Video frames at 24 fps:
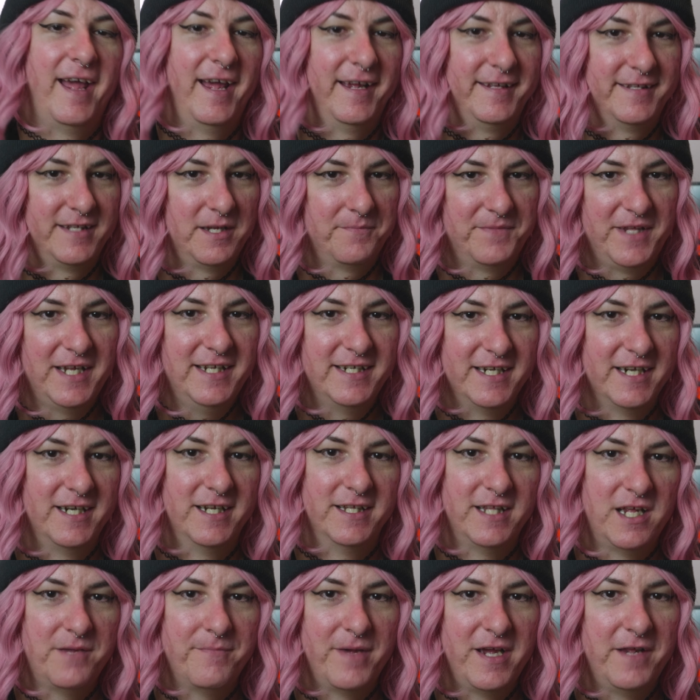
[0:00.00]
Except they did,
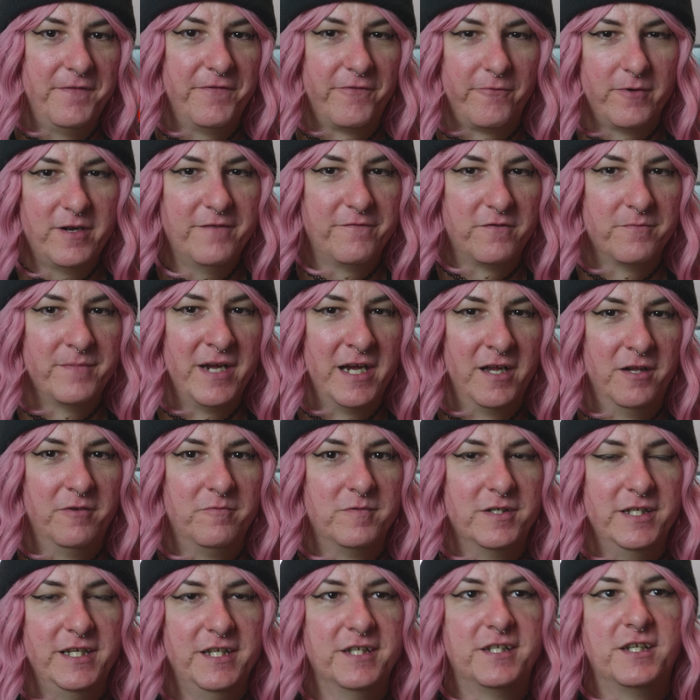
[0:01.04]
and they made 3 from Hell,
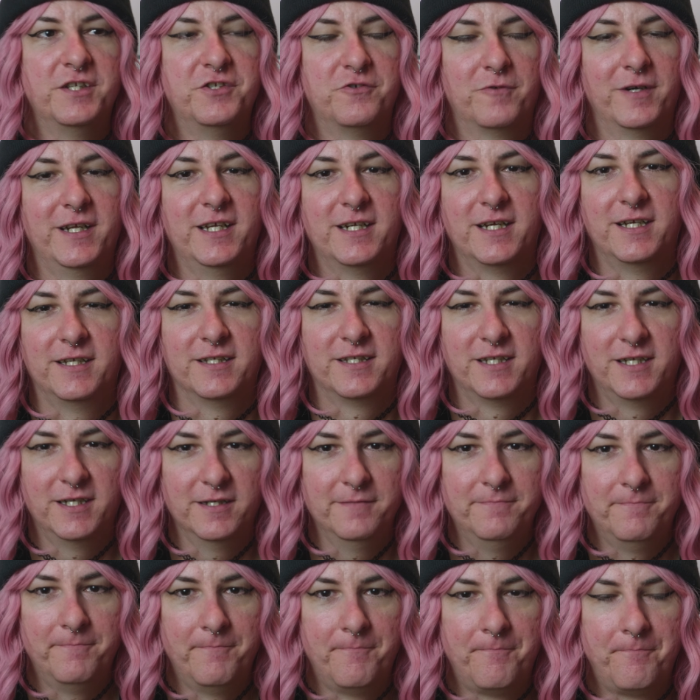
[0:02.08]
released in
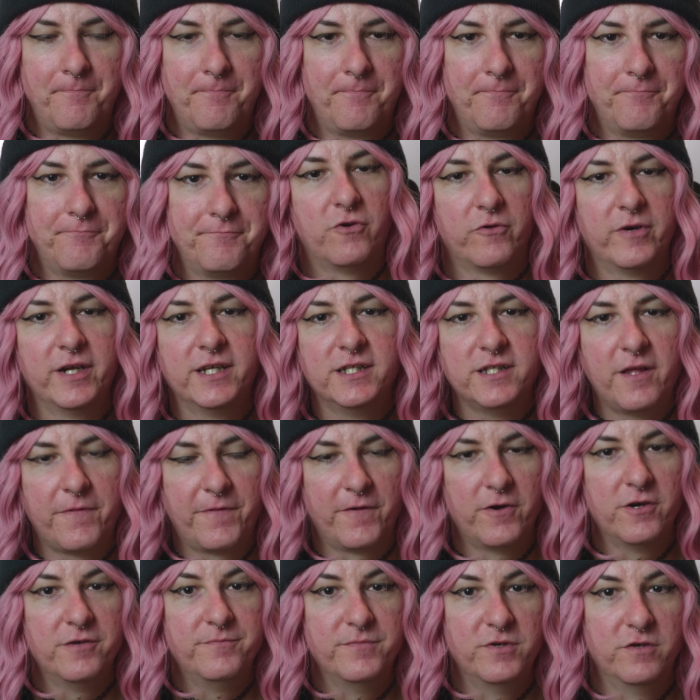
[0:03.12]
2019. But ignoring the
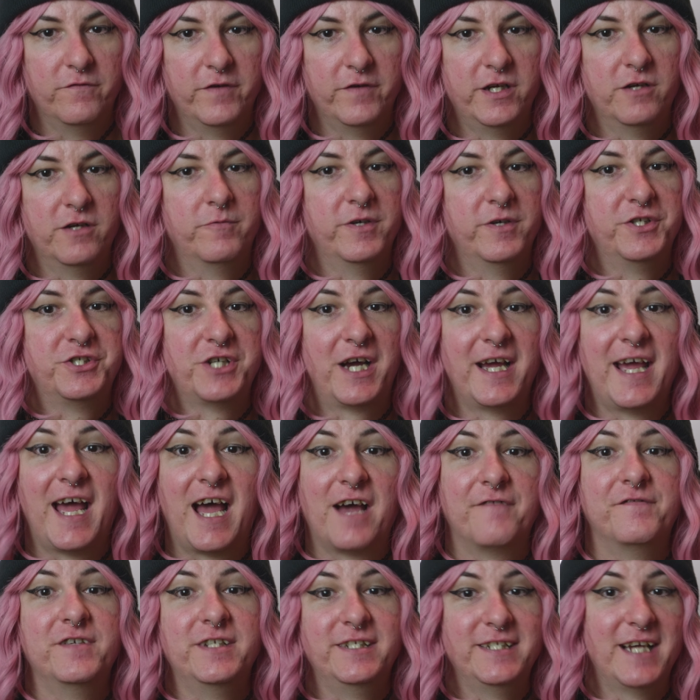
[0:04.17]
third movie, which I
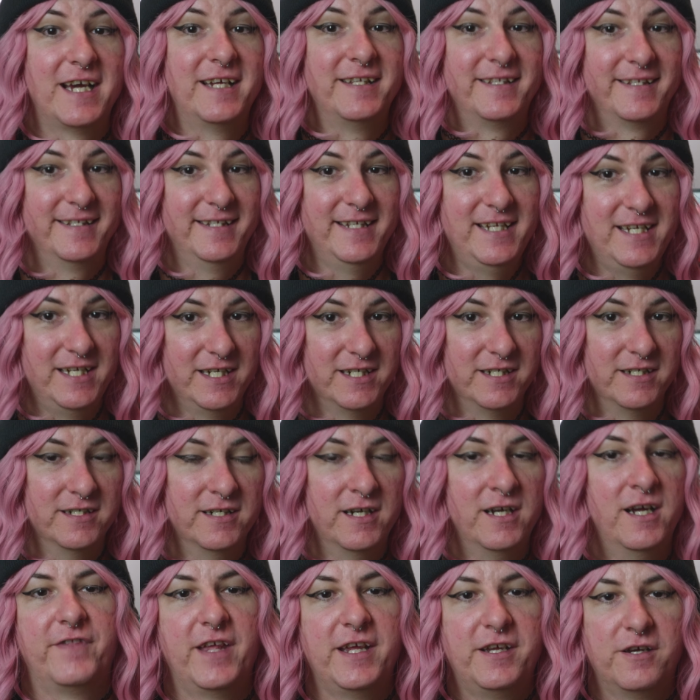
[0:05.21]
haven't yet seen,
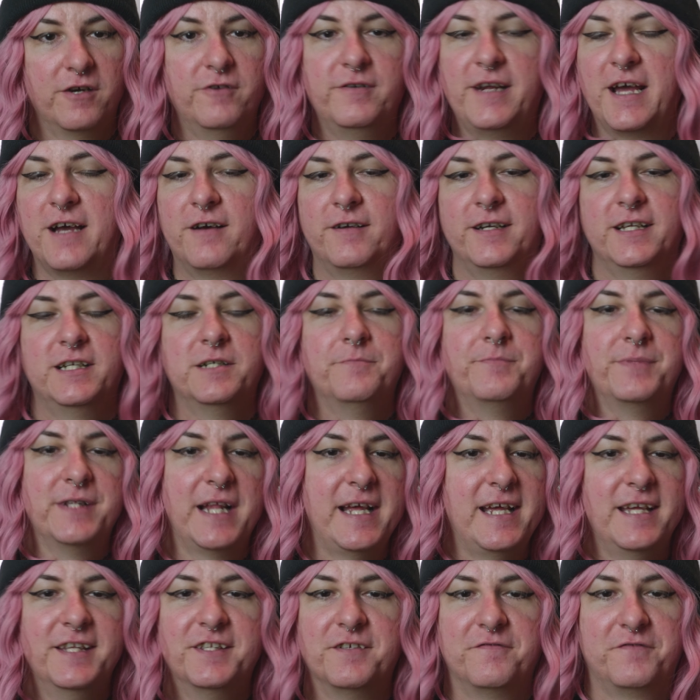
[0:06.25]
they go down in a
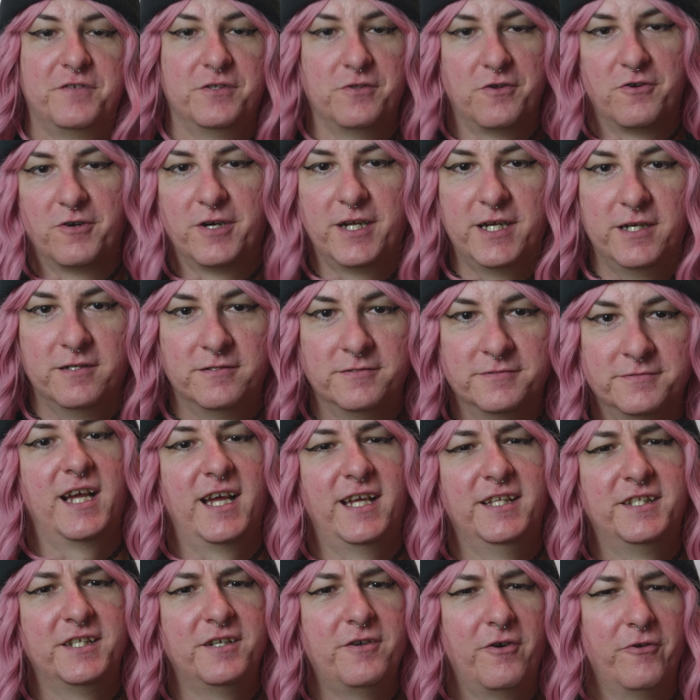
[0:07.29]
blaze of glory.
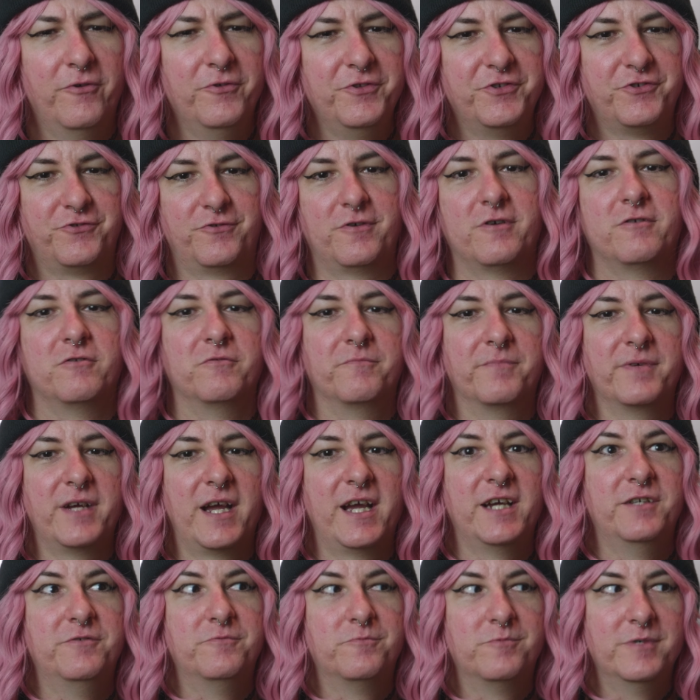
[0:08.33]
It's an old trope,
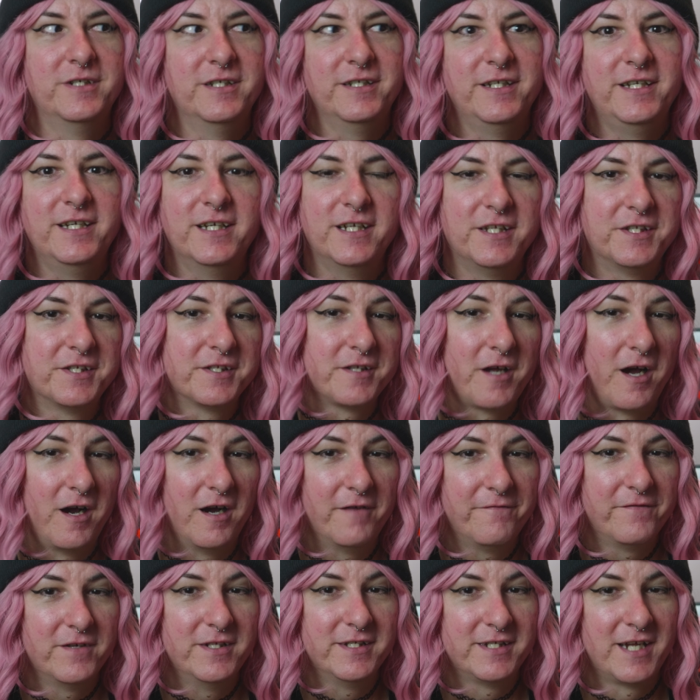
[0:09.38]
and really it's
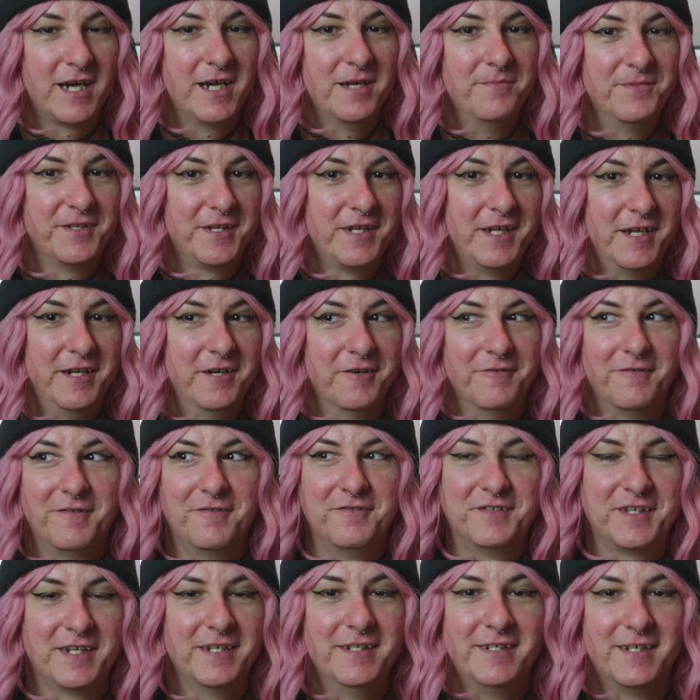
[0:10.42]
oftentimes a
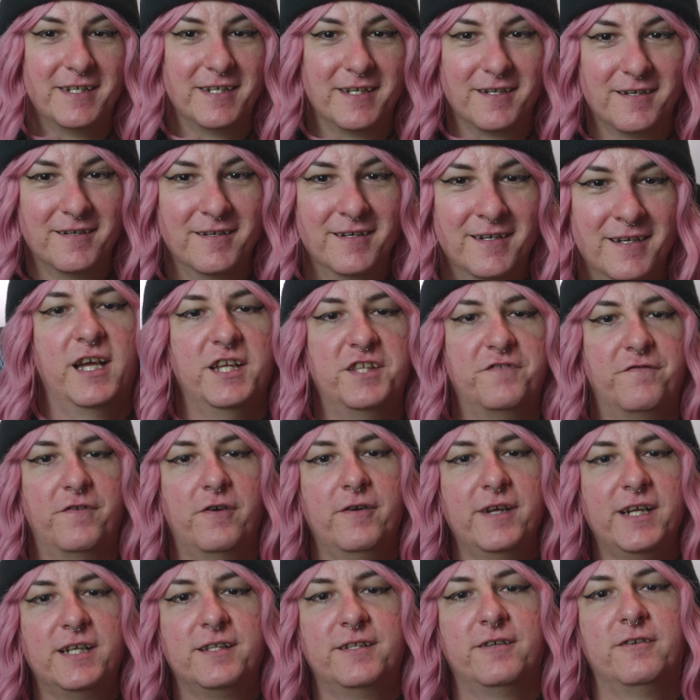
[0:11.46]
hero's ending. It's
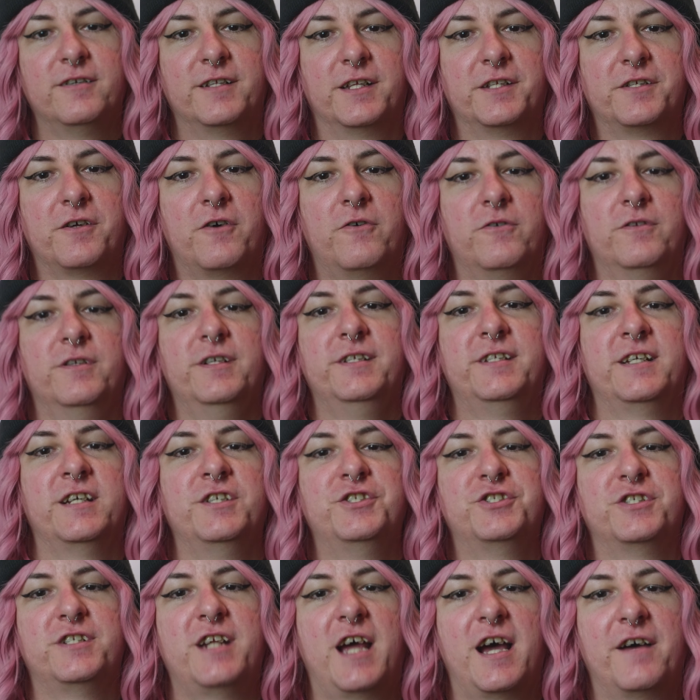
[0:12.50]
very clear that the whole
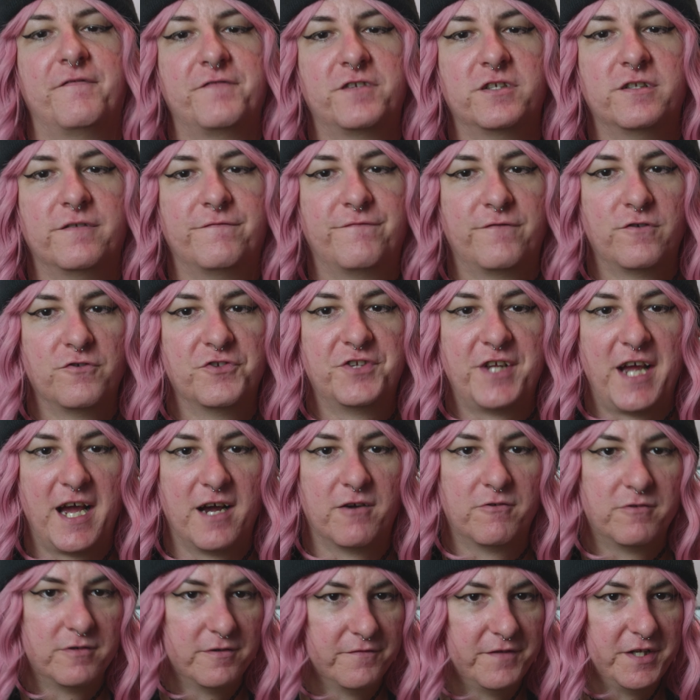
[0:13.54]
intention after the first
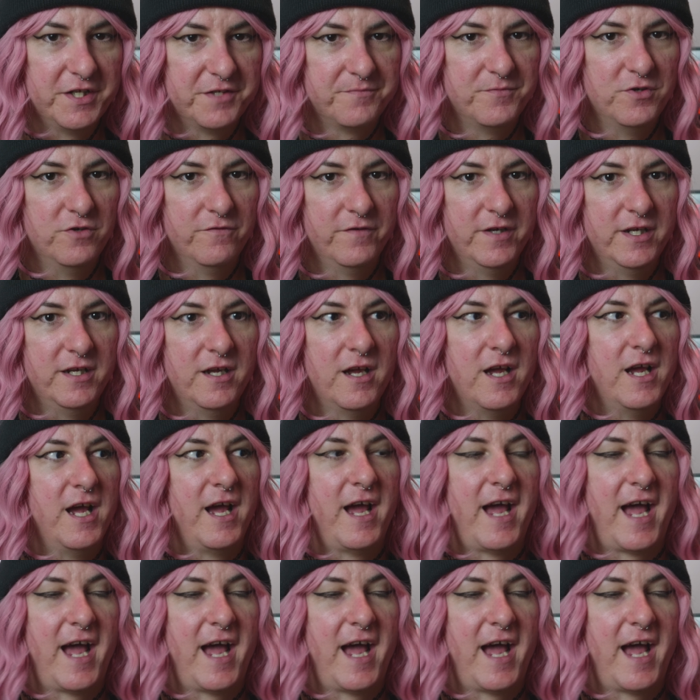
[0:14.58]
hour of this movie,